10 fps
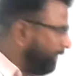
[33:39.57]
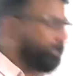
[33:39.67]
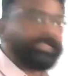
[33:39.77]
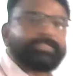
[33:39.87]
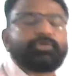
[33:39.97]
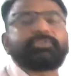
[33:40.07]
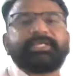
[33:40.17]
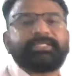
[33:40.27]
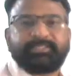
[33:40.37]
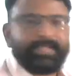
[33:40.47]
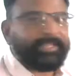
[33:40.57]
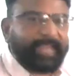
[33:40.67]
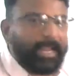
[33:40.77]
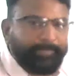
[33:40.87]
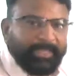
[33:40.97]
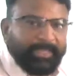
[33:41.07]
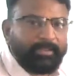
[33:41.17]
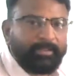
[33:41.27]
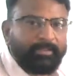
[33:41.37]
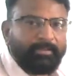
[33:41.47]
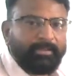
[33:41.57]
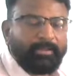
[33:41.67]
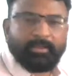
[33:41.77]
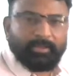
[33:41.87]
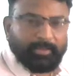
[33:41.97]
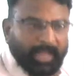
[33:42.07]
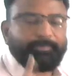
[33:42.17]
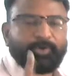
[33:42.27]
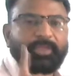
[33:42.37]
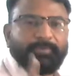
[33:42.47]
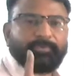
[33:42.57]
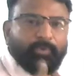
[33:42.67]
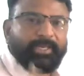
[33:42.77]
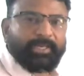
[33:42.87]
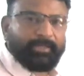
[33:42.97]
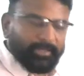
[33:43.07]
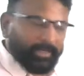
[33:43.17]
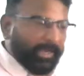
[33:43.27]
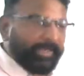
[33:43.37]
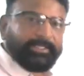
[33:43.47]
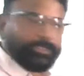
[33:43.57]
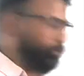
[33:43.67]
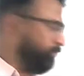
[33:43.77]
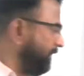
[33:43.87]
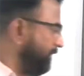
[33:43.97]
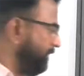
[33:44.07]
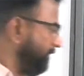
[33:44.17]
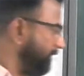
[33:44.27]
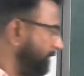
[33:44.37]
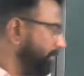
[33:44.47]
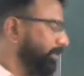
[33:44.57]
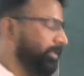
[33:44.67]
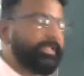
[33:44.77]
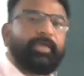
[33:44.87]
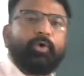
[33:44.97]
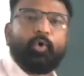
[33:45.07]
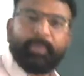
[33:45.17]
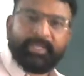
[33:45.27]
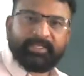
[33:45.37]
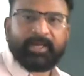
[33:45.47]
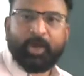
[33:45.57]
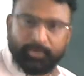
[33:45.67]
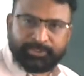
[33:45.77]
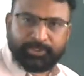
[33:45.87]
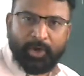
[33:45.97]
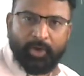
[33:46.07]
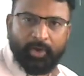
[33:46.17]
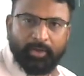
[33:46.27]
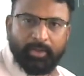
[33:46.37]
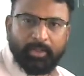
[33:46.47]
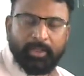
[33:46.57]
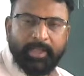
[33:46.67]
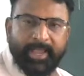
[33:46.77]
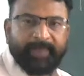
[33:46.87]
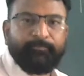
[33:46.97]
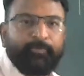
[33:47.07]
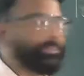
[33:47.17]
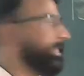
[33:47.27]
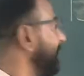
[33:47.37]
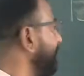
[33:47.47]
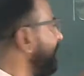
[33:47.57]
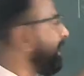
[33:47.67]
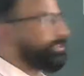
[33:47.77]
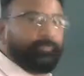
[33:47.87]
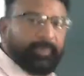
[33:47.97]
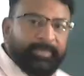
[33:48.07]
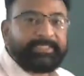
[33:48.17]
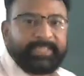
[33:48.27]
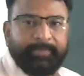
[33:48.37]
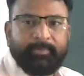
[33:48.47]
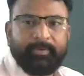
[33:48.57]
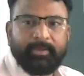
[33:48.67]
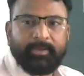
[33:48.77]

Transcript: There is no change in the enthalpy. I am talking only ideal solution. They obey the Raoult's law, and 4th thing, interaction will be same.